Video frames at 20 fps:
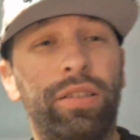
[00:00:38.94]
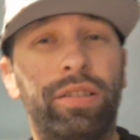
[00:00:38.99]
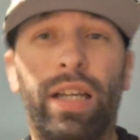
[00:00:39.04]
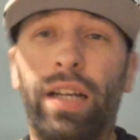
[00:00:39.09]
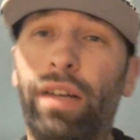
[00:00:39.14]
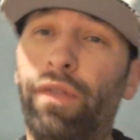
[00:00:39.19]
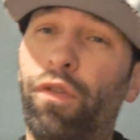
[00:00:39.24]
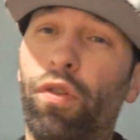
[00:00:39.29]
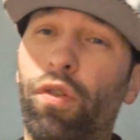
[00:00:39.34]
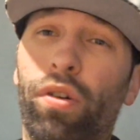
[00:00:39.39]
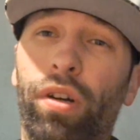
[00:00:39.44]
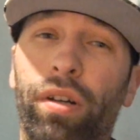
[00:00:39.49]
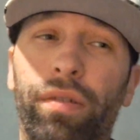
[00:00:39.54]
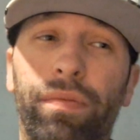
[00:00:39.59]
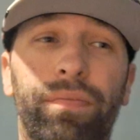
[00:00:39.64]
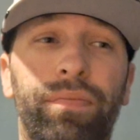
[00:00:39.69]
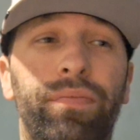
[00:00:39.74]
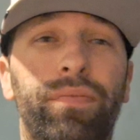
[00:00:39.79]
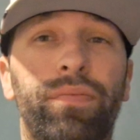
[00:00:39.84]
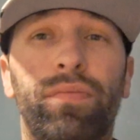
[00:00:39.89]
10 and
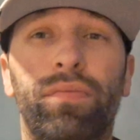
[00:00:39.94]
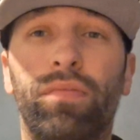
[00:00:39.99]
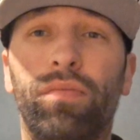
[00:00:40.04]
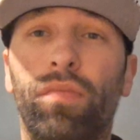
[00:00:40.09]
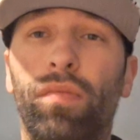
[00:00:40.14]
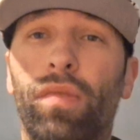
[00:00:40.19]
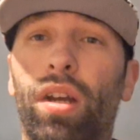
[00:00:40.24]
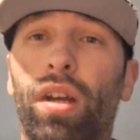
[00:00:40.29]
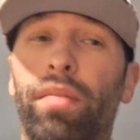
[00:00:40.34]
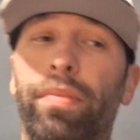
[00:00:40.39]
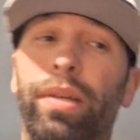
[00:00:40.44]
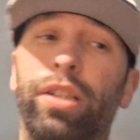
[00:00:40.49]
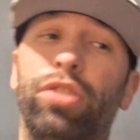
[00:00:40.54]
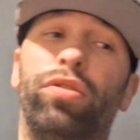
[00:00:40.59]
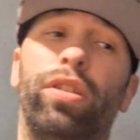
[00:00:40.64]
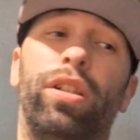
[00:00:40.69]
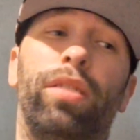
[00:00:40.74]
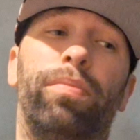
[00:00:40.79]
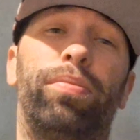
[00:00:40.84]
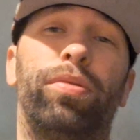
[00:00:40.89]
4 on my
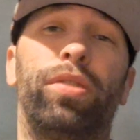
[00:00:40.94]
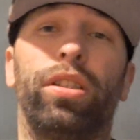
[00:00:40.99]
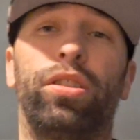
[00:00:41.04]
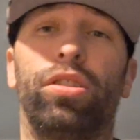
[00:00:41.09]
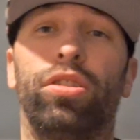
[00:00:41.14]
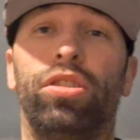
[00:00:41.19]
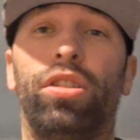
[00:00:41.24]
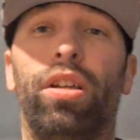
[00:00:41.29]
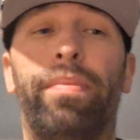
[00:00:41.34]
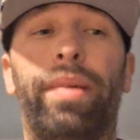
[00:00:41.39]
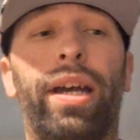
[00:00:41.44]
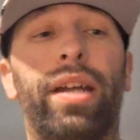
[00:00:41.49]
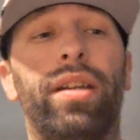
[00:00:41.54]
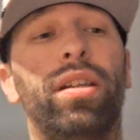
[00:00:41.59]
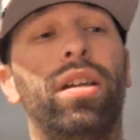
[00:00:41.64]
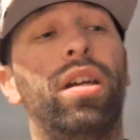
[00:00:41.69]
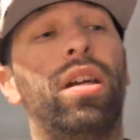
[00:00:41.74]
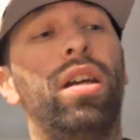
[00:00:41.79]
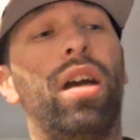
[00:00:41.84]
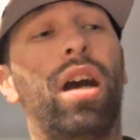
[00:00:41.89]
straight up predictions. Not bad.
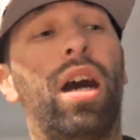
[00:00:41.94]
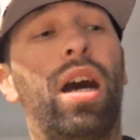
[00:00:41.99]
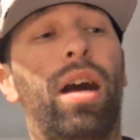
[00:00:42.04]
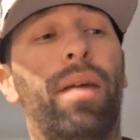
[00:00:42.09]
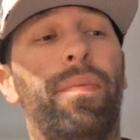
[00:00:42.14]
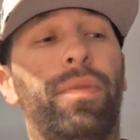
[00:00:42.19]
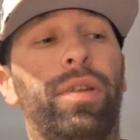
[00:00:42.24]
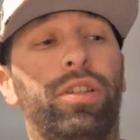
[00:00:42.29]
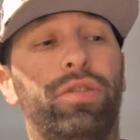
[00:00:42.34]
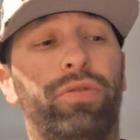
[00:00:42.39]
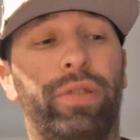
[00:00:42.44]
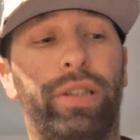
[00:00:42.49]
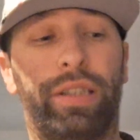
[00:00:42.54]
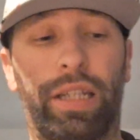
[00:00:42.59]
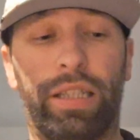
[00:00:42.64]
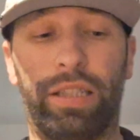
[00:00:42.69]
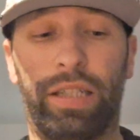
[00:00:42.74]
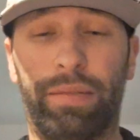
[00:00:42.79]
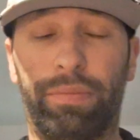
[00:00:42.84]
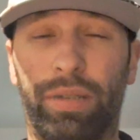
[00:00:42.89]
Um, this week
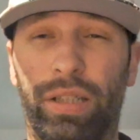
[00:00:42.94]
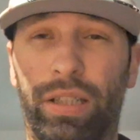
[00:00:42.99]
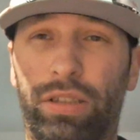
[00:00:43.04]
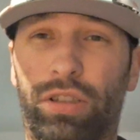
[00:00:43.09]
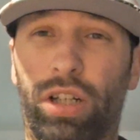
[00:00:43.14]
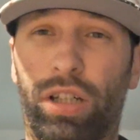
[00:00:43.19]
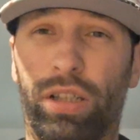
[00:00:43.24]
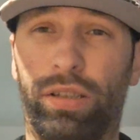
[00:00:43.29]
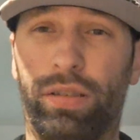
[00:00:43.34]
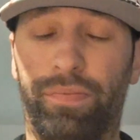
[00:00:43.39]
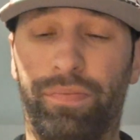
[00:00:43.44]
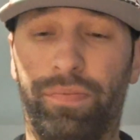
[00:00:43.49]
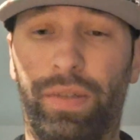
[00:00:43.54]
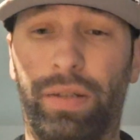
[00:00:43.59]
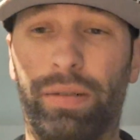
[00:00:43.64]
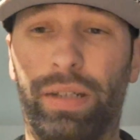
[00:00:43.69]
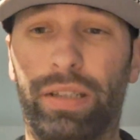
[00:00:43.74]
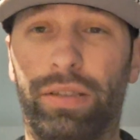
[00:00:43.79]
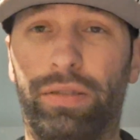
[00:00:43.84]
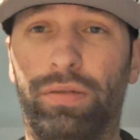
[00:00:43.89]
I am going to talk.
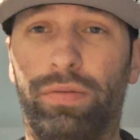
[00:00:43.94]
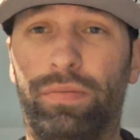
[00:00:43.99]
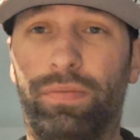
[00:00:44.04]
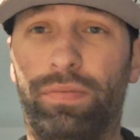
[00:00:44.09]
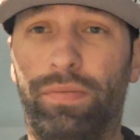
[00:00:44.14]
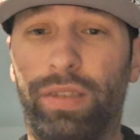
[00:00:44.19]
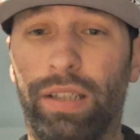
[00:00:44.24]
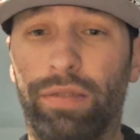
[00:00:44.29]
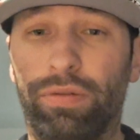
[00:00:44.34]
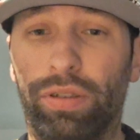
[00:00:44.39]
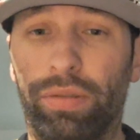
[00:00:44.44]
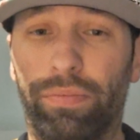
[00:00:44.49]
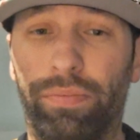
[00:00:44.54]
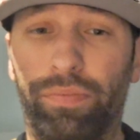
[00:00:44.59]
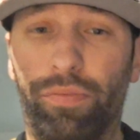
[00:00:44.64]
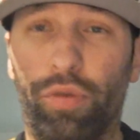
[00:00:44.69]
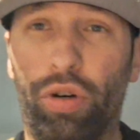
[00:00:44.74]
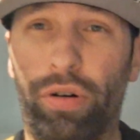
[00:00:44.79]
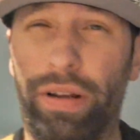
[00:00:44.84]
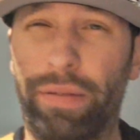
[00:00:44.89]
I'm going to give some
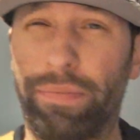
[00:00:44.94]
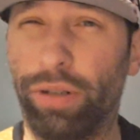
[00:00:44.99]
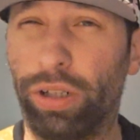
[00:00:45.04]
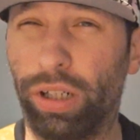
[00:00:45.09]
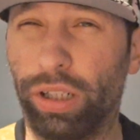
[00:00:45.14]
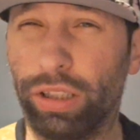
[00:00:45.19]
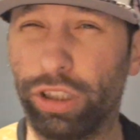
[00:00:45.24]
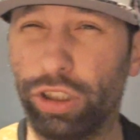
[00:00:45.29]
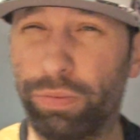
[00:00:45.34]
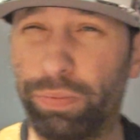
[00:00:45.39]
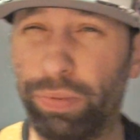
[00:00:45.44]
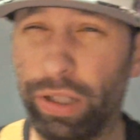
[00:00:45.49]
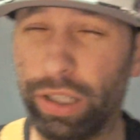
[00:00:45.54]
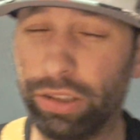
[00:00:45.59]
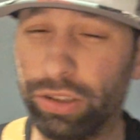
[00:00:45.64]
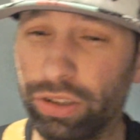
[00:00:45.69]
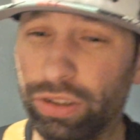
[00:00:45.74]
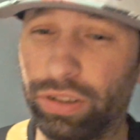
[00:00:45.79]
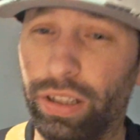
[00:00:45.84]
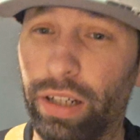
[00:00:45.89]
more input on the
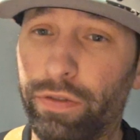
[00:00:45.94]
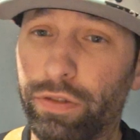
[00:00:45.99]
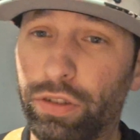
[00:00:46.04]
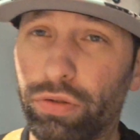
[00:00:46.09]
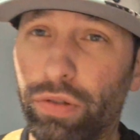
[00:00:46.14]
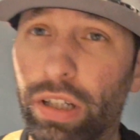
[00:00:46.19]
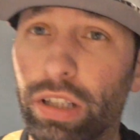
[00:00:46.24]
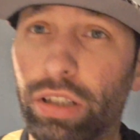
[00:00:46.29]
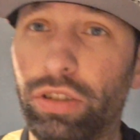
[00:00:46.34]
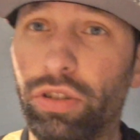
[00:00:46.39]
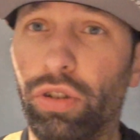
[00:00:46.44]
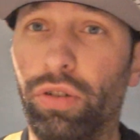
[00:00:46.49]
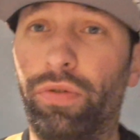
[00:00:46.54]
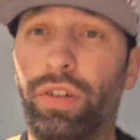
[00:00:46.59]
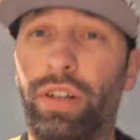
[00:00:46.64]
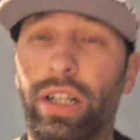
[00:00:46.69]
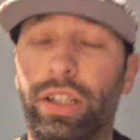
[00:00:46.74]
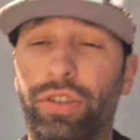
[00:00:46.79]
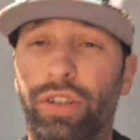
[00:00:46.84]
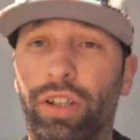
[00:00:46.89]
spreads and stuff as well as
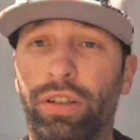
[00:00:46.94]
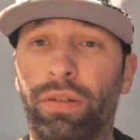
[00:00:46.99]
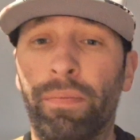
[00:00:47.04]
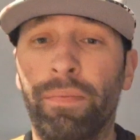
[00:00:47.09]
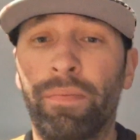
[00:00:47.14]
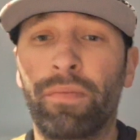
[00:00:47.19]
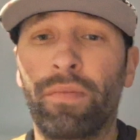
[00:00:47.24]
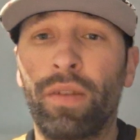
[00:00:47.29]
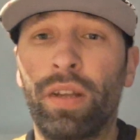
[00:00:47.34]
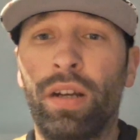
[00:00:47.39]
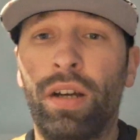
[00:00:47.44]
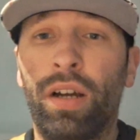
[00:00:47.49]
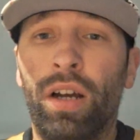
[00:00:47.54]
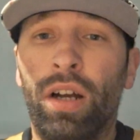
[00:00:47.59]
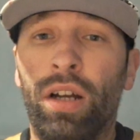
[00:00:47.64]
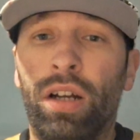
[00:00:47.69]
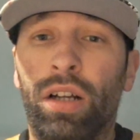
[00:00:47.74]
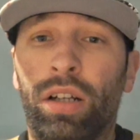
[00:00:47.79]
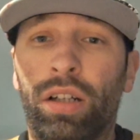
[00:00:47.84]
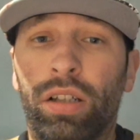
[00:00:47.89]
over under.
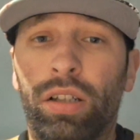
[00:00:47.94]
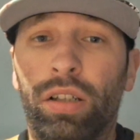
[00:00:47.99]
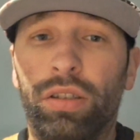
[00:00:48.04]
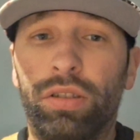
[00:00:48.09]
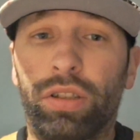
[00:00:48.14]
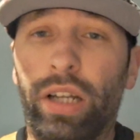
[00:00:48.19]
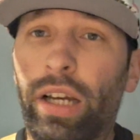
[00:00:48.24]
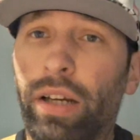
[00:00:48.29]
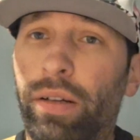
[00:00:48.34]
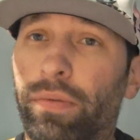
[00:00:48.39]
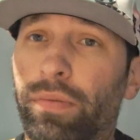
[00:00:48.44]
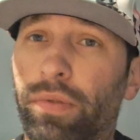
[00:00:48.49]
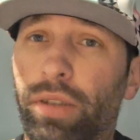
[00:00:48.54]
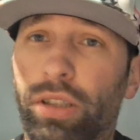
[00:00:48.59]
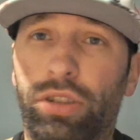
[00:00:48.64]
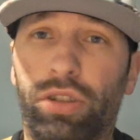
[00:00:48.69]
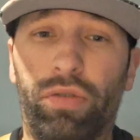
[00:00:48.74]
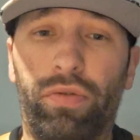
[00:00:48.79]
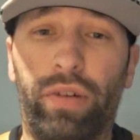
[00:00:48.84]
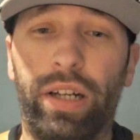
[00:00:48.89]
So yeah,
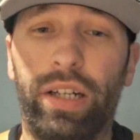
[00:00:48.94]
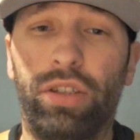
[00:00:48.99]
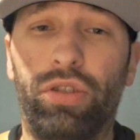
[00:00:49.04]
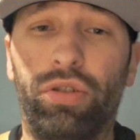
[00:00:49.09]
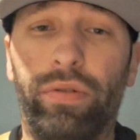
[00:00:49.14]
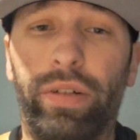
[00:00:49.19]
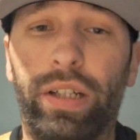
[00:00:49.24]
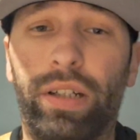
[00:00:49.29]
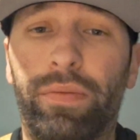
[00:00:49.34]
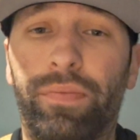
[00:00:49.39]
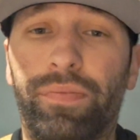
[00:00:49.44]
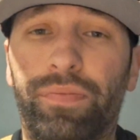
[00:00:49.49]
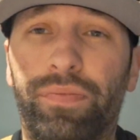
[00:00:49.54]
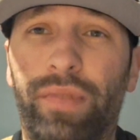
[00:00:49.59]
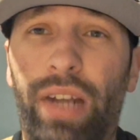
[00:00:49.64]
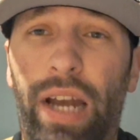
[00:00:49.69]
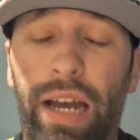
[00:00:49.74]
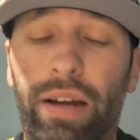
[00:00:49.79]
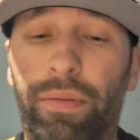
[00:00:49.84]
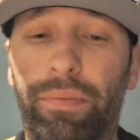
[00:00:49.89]
let's go right into it.
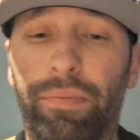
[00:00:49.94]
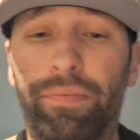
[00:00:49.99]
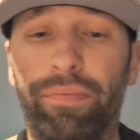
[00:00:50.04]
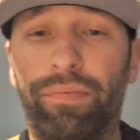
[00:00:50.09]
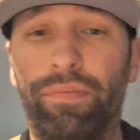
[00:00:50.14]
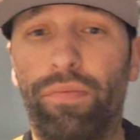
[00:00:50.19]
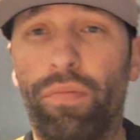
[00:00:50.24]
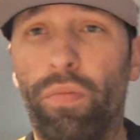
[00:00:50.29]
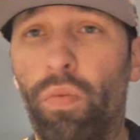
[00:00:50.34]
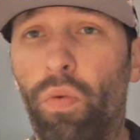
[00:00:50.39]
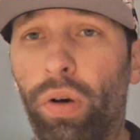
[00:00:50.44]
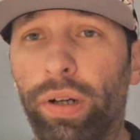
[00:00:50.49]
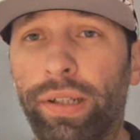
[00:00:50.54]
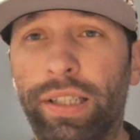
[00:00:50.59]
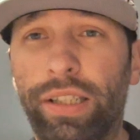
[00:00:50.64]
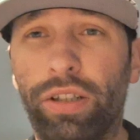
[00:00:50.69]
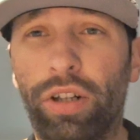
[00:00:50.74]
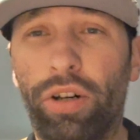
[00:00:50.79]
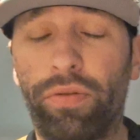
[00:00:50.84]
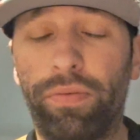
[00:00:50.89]
I um one
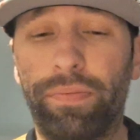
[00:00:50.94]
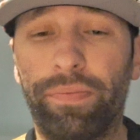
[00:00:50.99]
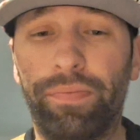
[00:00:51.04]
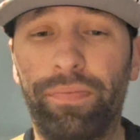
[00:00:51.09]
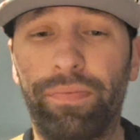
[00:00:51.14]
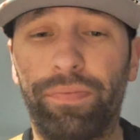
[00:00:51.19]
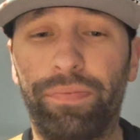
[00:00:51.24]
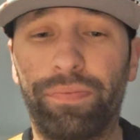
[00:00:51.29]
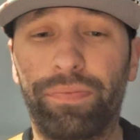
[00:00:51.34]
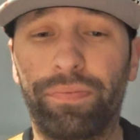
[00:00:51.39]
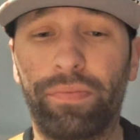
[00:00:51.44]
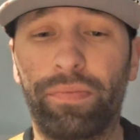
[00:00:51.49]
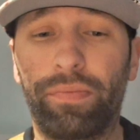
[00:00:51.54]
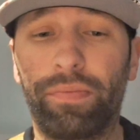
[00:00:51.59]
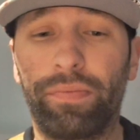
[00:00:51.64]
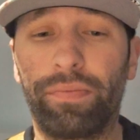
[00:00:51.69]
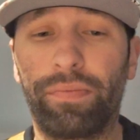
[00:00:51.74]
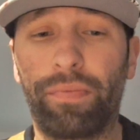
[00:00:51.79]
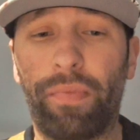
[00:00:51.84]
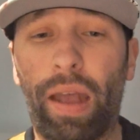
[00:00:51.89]
keynote.
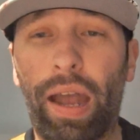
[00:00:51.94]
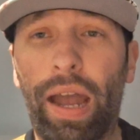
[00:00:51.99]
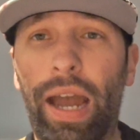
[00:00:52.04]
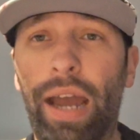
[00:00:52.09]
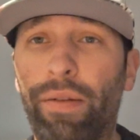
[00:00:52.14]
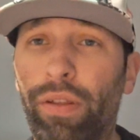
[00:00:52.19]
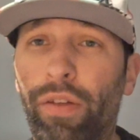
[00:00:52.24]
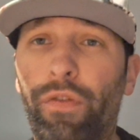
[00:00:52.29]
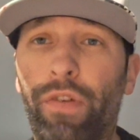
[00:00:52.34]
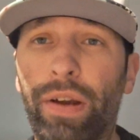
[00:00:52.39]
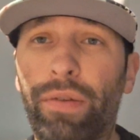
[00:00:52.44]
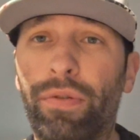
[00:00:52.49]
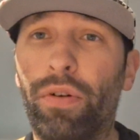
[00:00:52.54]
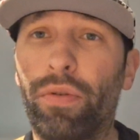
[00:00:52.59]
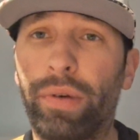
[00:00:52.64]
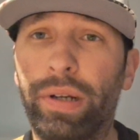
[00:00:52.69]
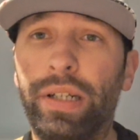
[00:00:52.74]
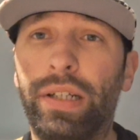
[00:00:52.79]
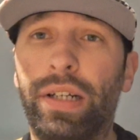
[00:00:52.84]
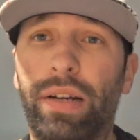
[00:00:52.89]
I have the
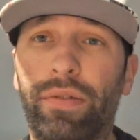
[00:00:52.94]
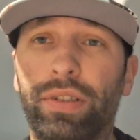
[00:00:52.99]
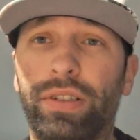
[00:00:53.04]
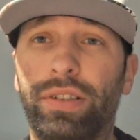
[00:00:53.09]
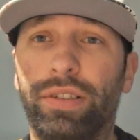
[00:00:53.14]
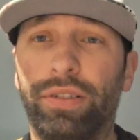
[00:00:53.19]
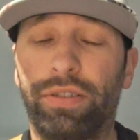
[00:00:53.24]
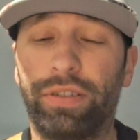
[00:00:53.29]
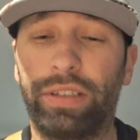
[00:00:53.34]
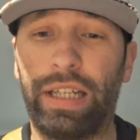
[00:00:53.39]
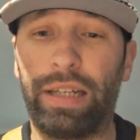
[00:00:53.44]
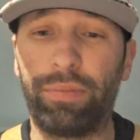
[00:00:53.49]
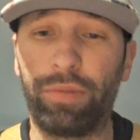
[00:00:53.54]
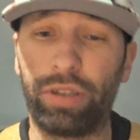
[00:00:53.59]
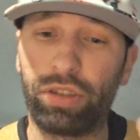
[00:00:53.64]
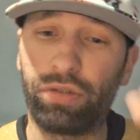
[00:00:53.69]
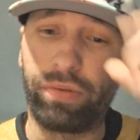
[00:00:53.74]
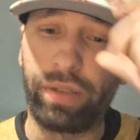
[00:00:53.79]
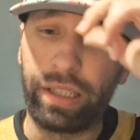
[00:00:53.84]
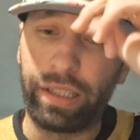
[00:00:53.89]
favorite winning every single game
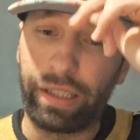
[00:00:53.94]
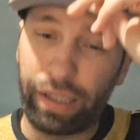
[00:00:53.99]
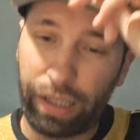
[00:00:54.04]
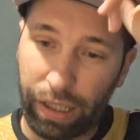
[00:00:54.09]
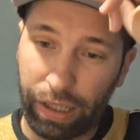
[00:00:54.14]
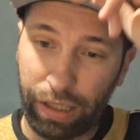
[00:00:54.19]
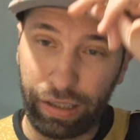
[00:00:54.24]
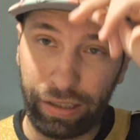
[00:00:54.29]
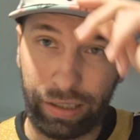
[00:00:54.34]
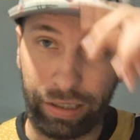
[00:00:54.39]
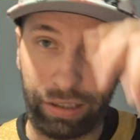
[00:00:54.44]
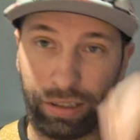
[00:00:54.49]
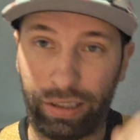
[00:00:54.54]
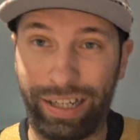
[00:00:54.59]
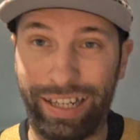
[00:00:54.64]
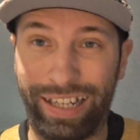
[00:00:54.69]
this week, which